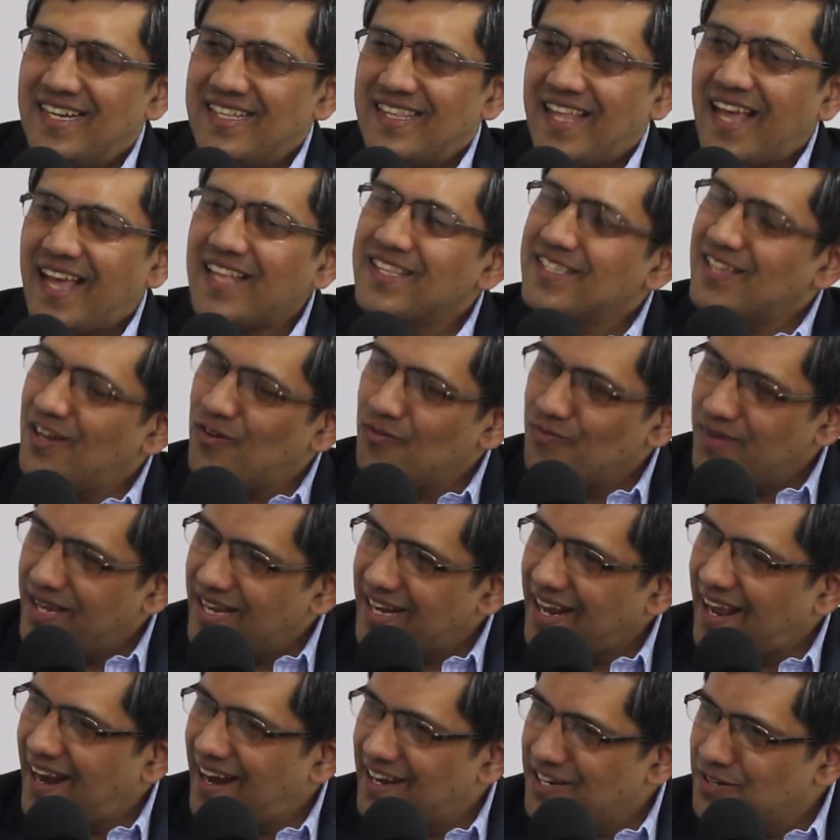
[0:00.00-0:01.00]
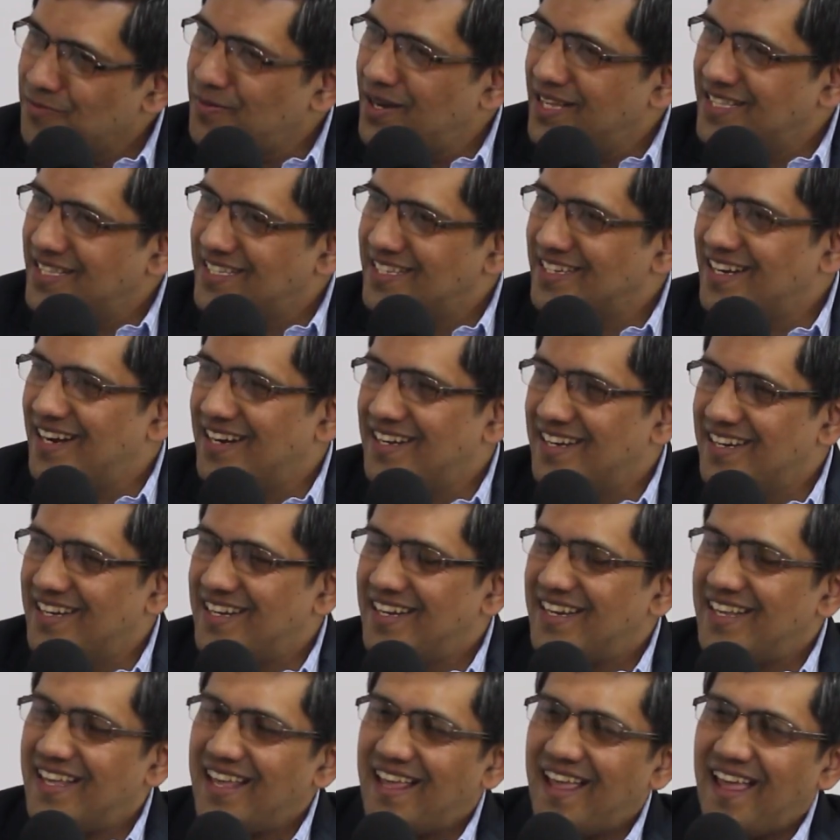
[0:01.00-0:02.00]
that's how BNI Hyderabad
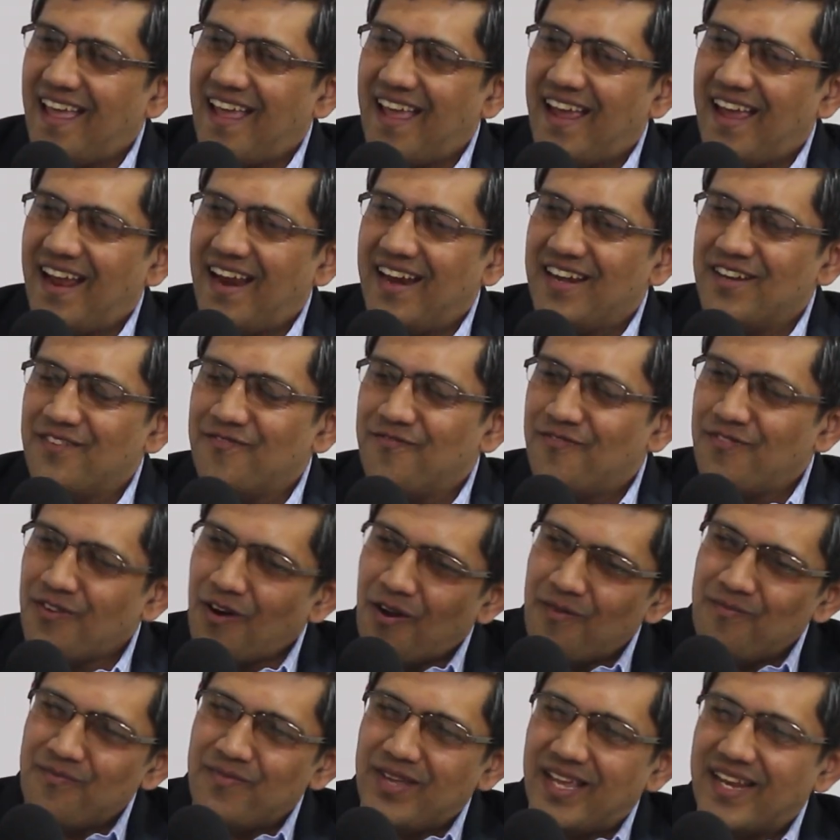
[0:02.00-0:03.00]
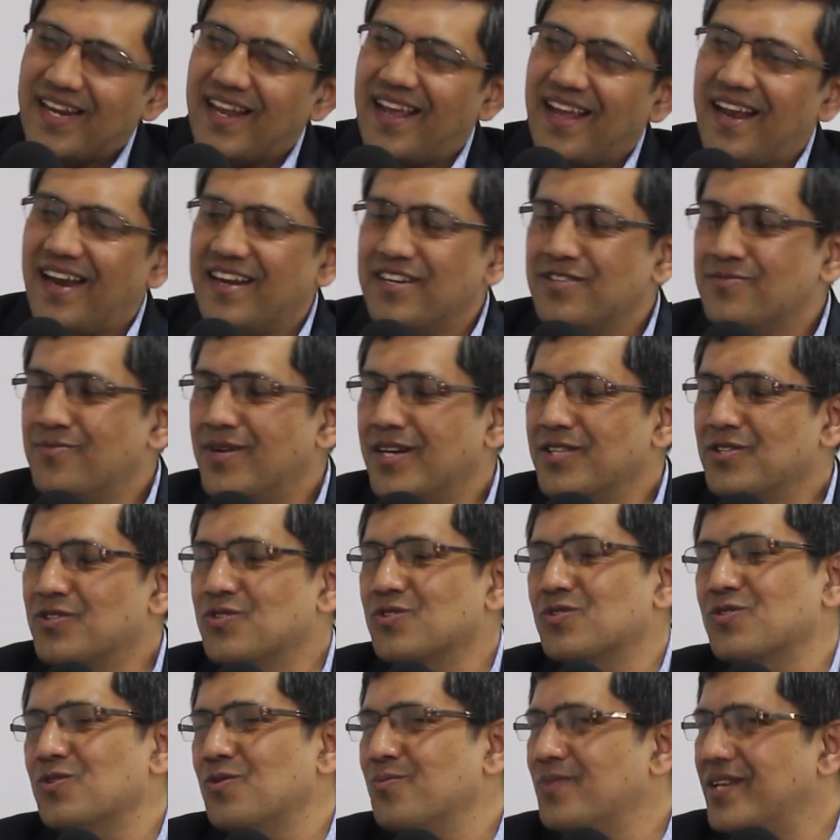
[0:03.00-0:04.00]
started. And from BNI Hyderabad,
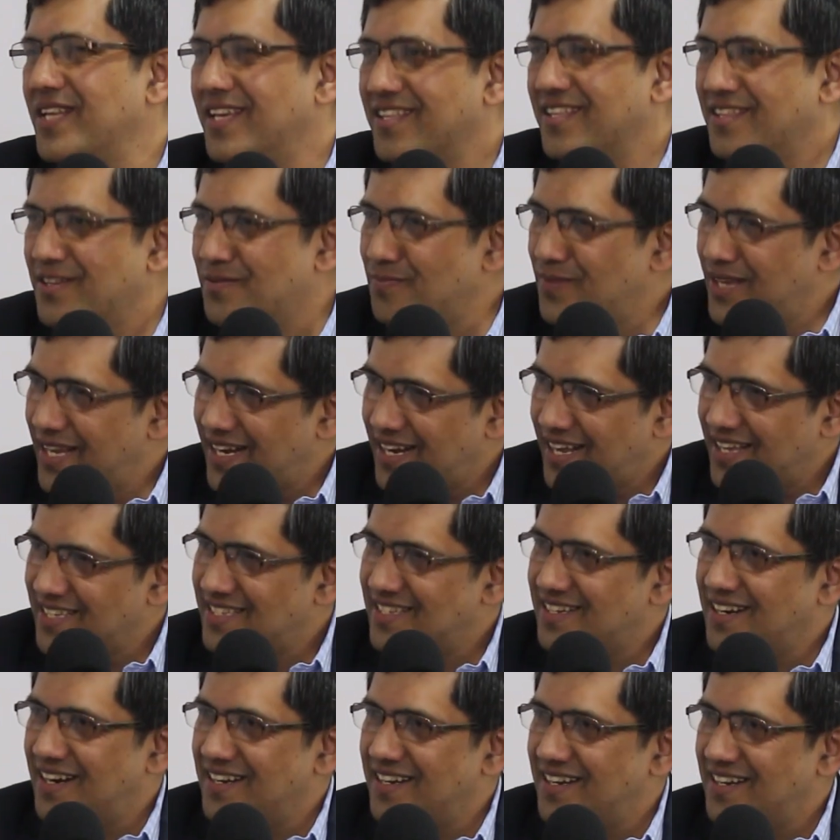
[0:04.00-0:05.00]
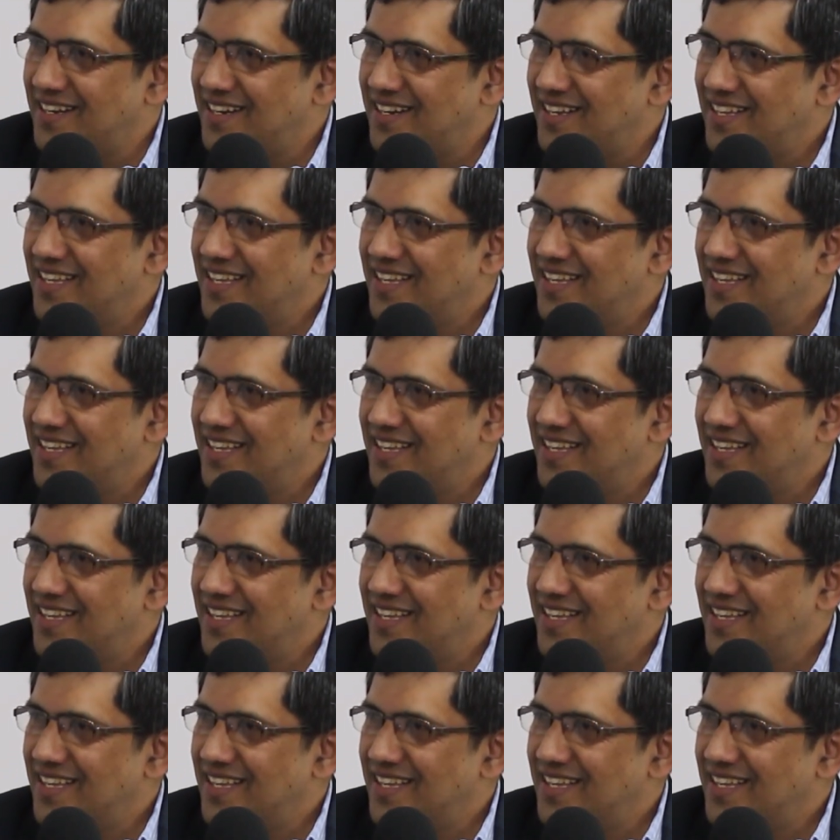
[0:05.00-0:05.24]
so many other BNI started.